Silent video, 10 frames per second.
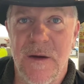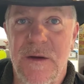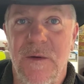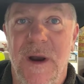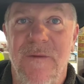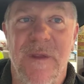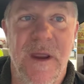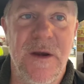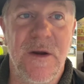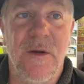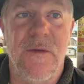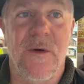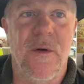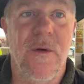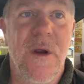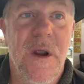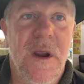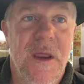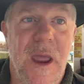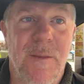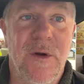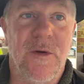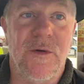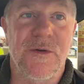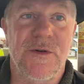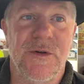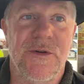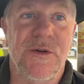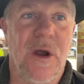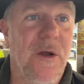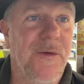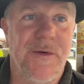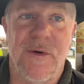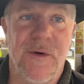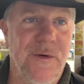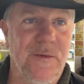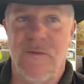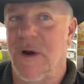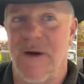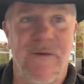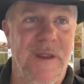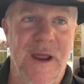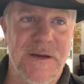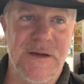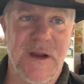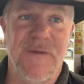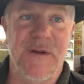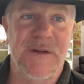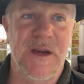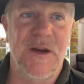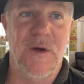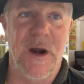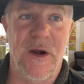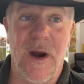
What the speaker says: do whatever they do, throw chemicals or salt or whatever that stuff is they do out here.